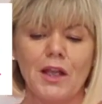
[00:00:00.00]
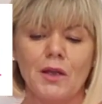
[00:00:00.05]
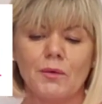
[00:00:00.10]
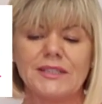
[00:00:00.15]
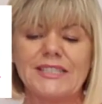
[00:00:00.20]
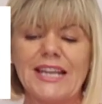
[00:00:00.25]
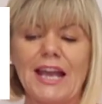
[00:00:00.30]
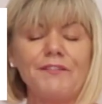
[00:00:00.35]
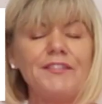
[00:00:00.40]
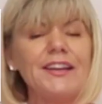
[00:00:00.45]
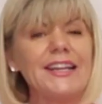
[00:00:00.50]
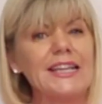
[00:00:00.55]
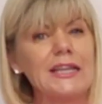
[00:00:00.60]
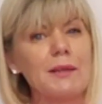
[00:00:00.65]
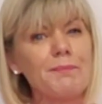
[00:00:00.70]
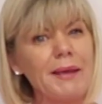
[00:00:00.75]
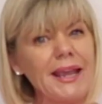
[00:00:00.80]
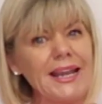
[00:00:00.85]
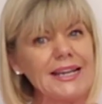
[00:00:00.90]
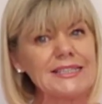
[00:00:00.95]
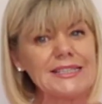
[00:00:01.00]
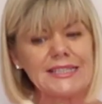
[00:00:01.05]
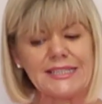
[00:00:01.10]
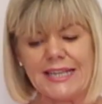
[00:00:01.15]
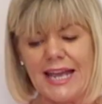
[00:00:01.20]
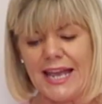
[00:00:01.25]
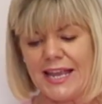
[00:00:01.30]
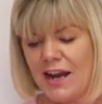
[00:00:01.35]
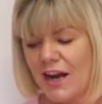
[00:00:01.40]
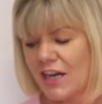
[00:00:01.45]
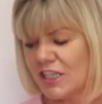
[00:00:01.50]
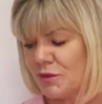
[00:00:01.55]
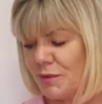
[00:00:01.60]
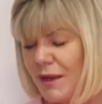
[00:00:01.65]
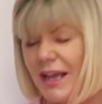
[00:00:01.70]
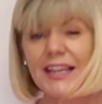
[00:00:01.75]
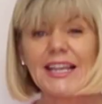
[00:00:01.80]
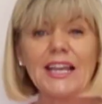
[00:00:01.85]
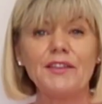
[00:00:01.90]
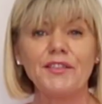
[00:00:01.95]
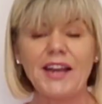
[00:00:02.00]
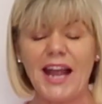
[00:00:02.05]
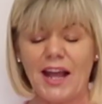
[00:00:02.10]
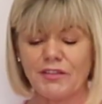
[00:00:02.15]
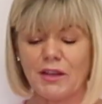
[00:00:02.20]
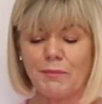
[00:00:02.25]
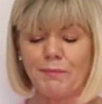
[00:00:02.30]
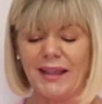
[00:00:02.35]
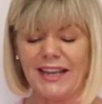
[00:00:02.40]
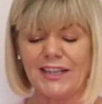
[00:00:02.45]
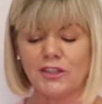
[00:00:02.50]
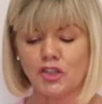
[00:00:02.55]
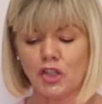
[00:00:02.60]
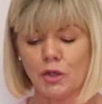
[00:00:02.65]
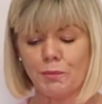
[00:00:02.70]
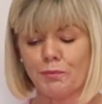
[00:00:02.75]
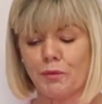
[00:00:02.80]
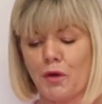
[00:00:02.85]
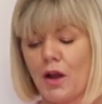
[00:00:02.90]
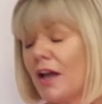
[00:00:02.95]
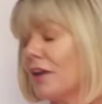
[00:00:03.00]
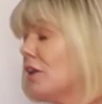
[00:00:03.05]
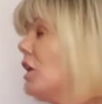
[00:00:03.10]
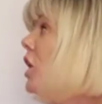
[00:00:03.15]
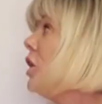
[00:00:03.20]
We're definitely in the pink today, aren't we? I even have the pink jumper on.